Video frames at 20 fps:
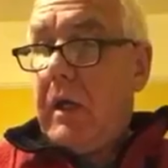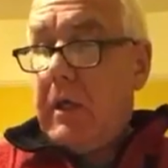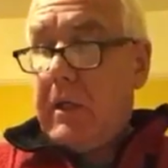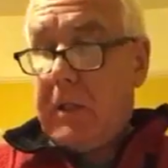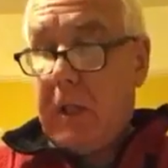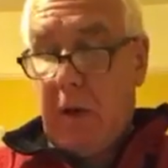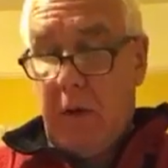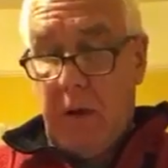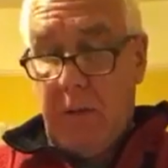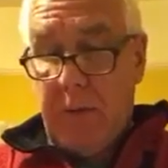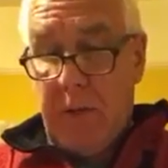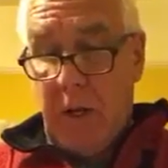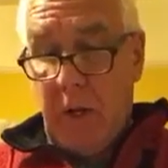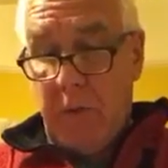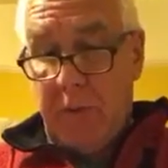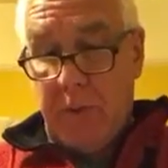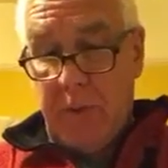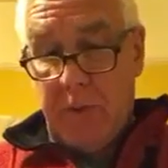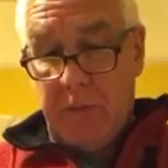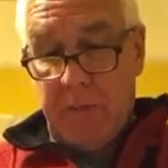So I'm going
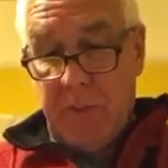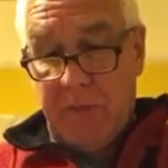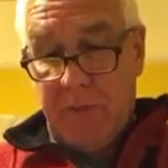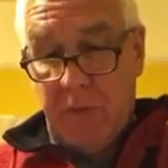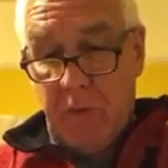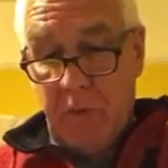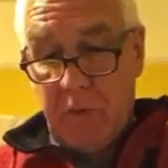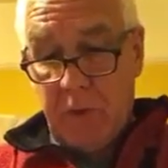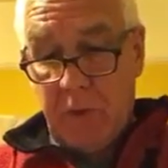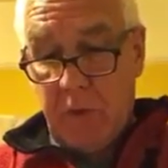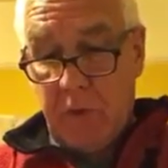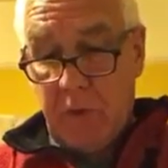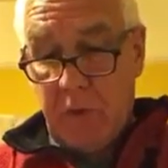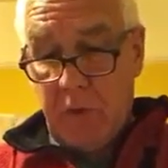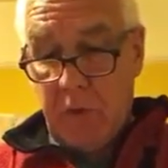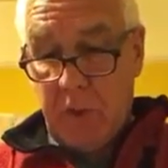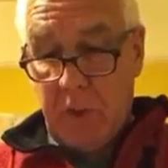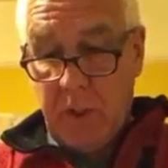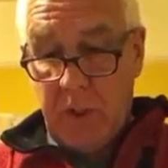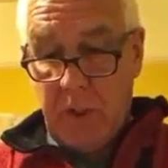to open my fortune
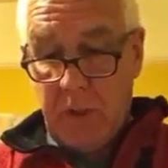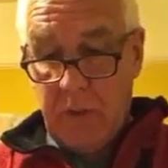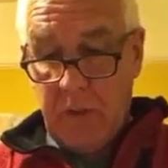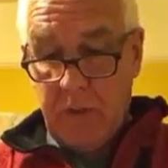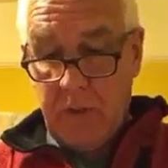cookie.